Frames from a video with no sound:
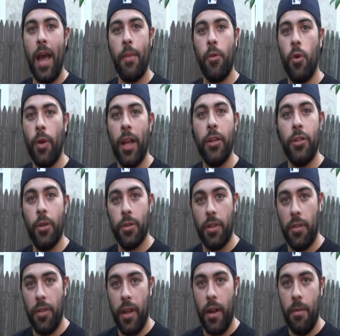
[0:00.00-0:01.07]
Adam Kokesh
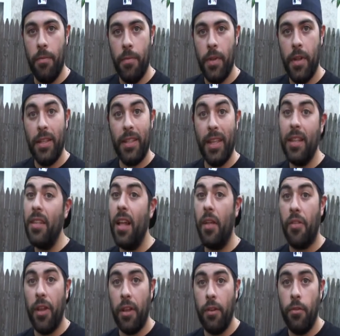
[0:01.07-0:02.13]
goes in there, says
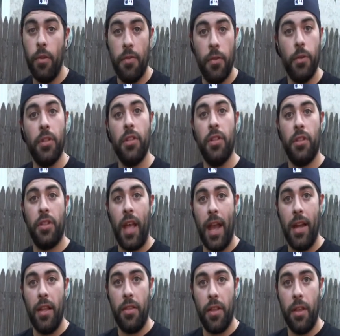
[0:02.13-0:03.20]
nothing, refuses to
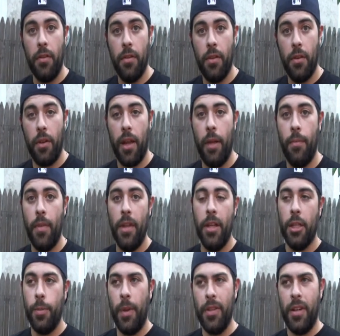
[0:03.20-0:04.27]
sign anything, okay?
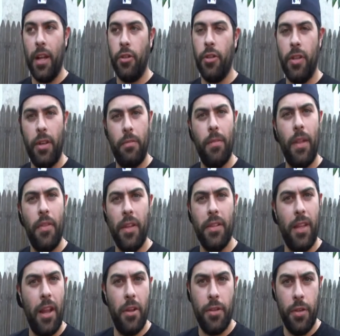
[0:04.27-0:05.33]
Spends an extra, I
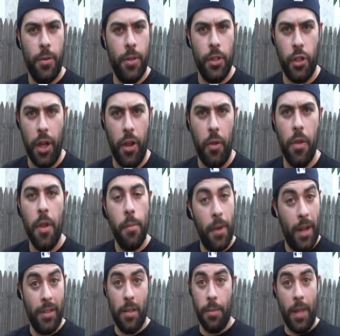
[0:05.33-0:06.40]
think, day or two in jail,
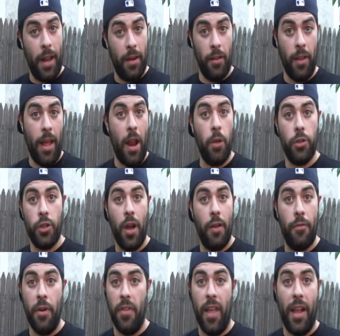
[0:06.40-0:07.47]
but ends up getting let out
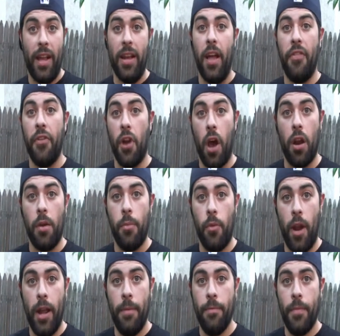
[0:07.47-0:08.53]
scot-free. They got nothing on him,
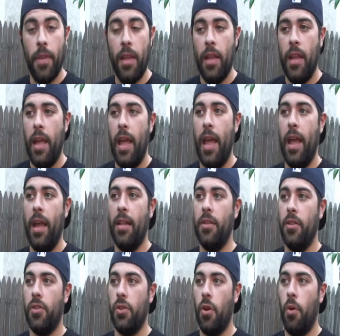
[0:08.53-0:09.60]
right?
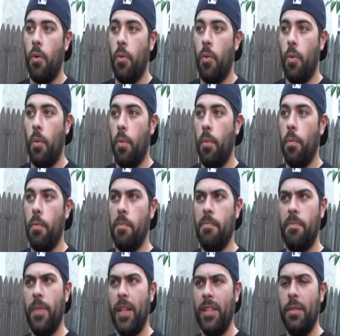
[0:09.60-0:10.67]
And so
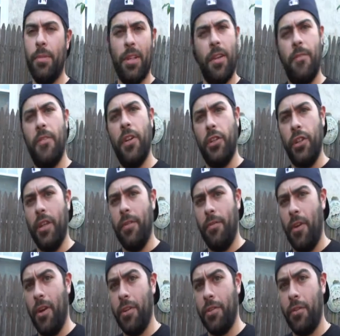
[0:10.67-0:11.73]
that seems kind of fishy at
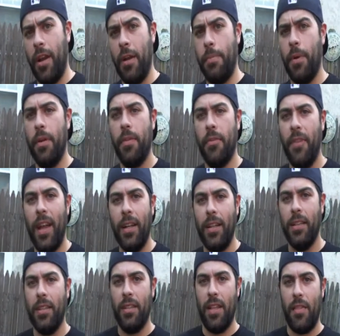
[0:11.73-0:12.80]
first, right? But the
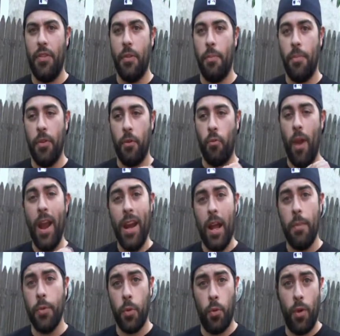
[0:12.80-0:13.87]
fact is that the
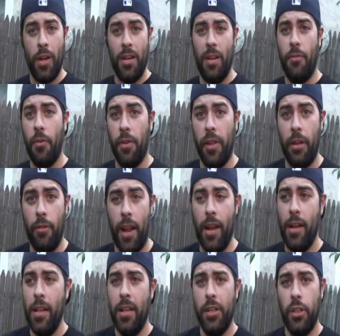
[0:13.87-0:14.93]
write-ups were written differently,
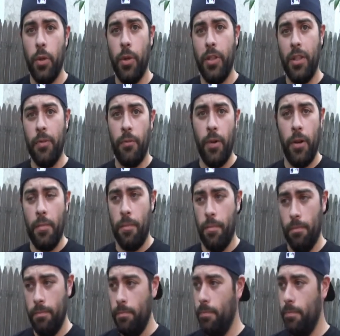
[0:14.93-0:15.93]
right? So a different